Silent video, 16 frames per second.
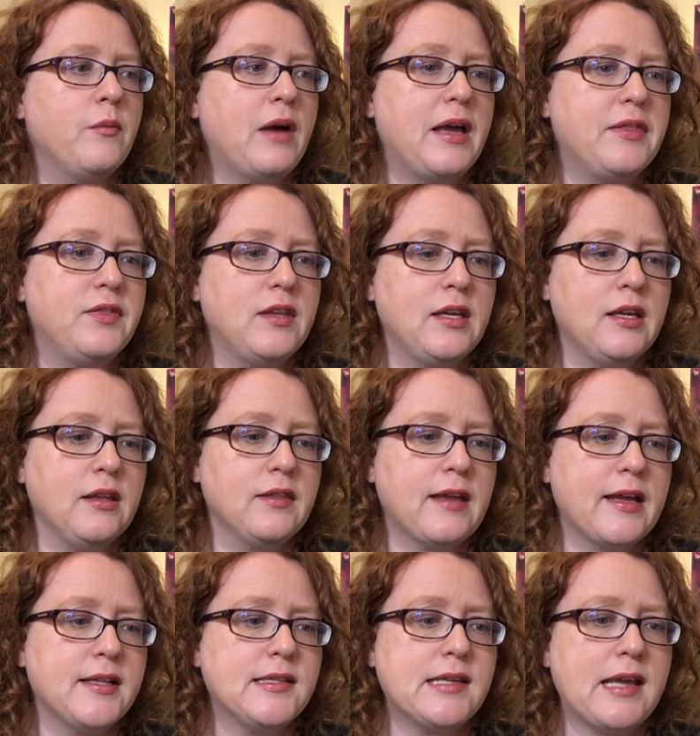I think
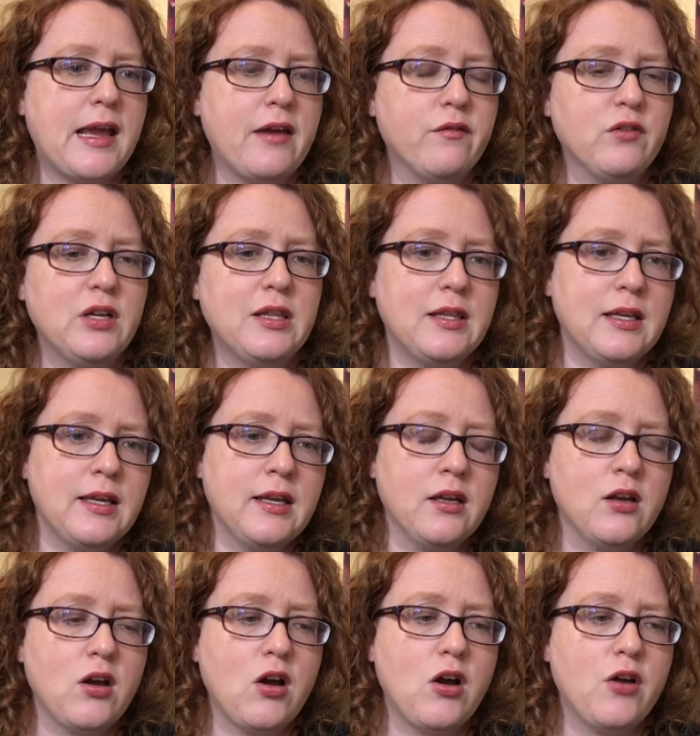that's everything,
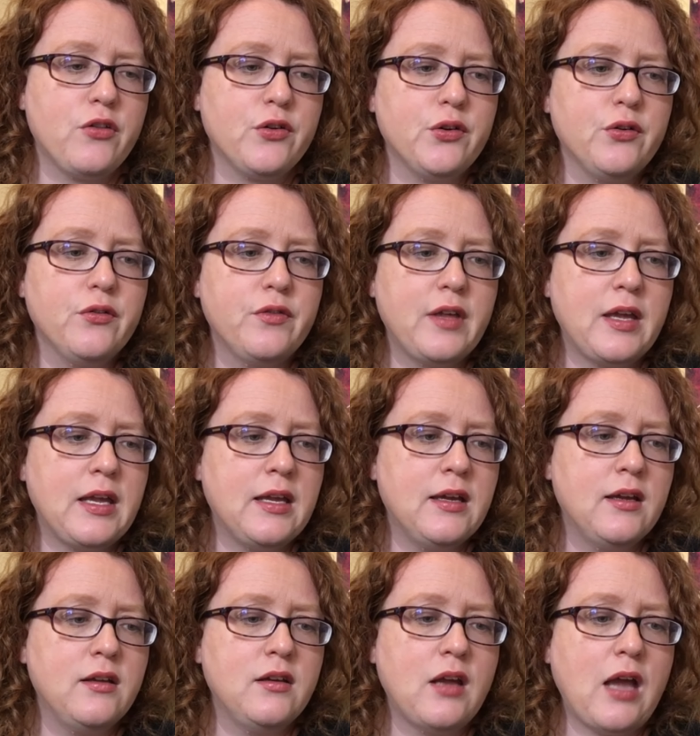other
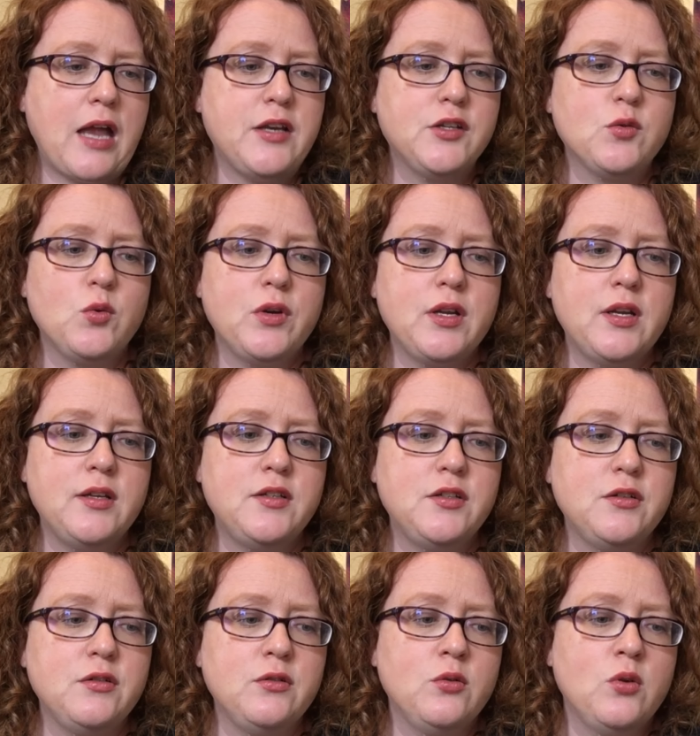than I just wanted
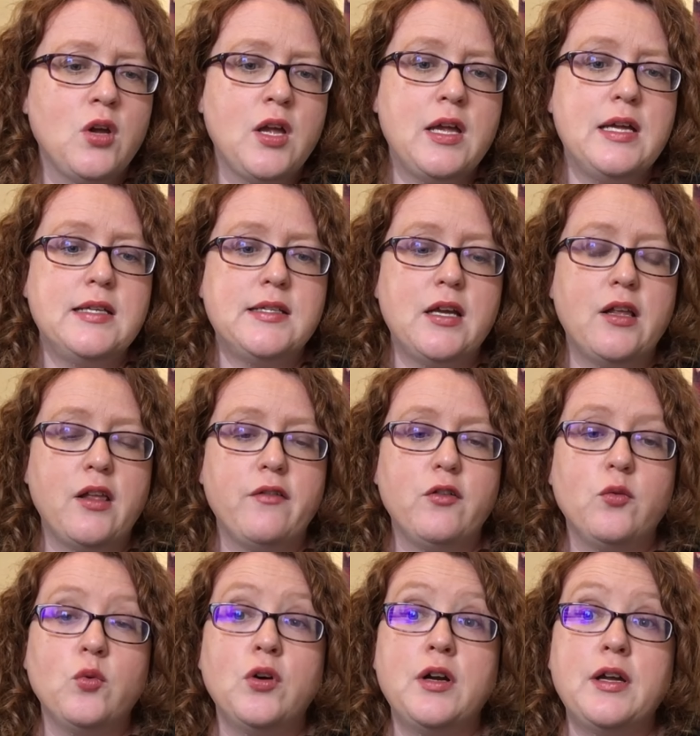to tell
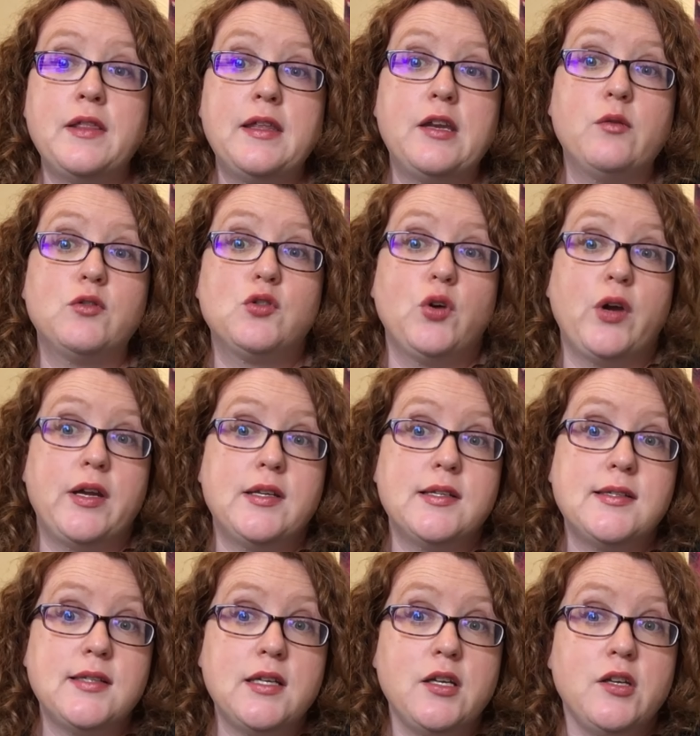everyone that it was great to
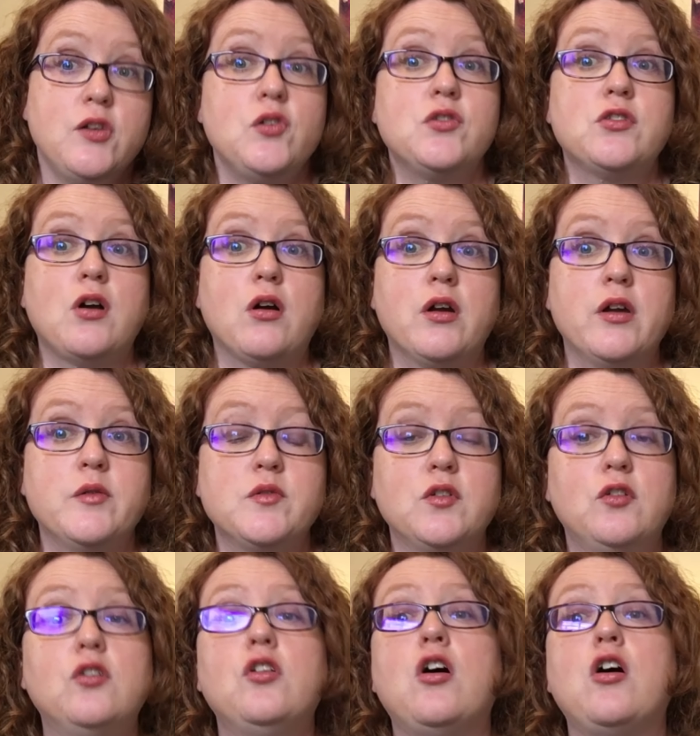see you. Sorry it was a
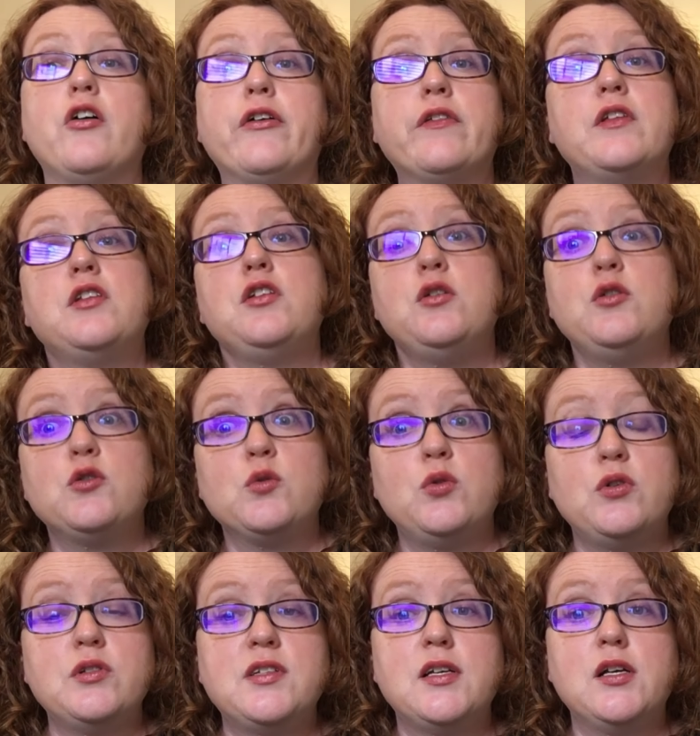little longer than
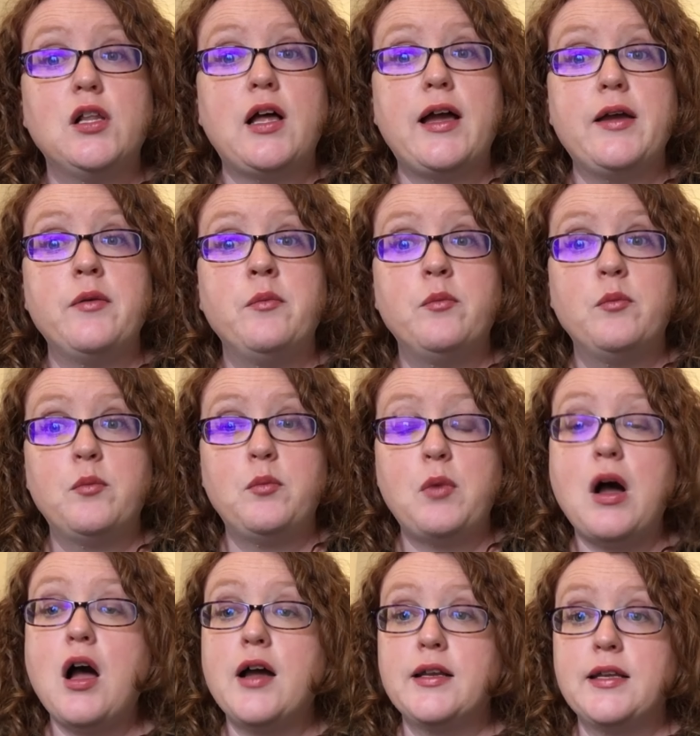usual till I
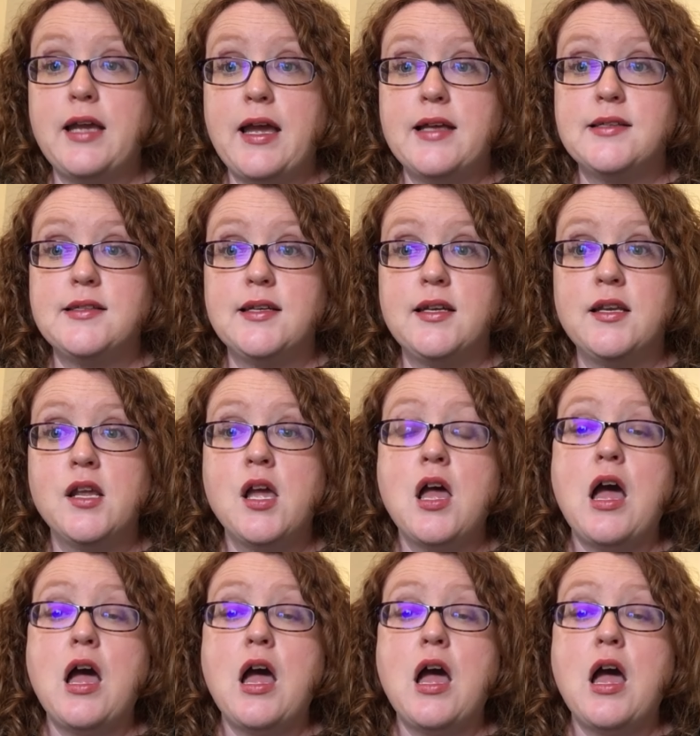podcasted.